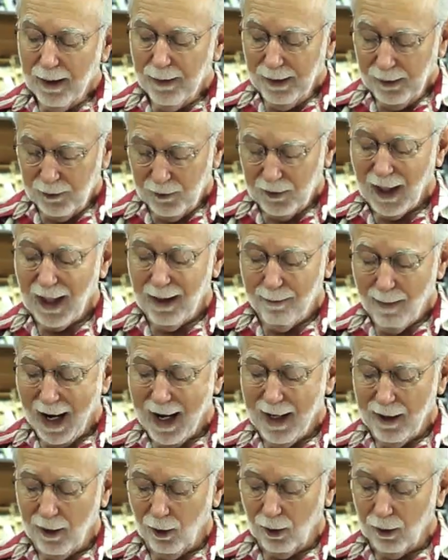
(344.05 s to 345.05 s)
the same
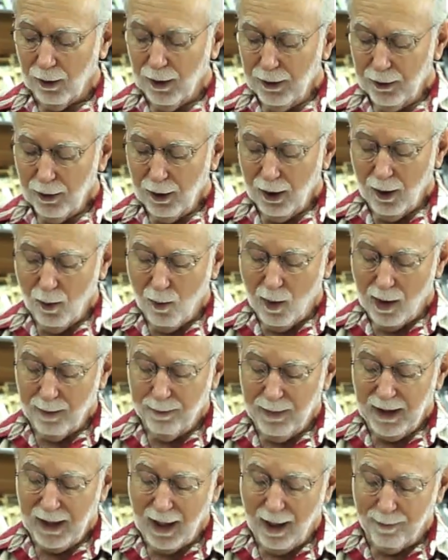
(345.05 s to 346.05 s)
angle. You don't want
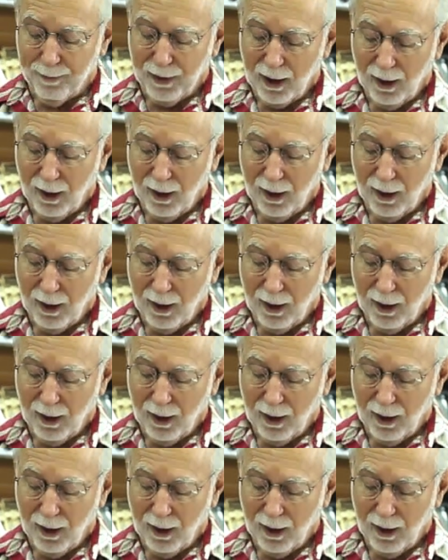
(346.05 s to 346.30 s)
to be up